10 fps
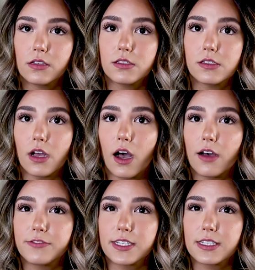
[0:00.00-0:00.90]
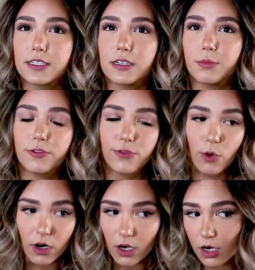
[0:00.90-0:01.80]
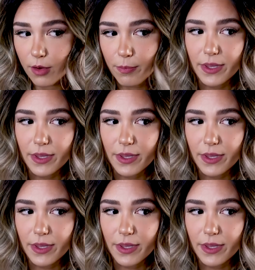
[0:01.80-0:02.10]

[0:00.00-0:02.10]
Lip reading: soft as it did before,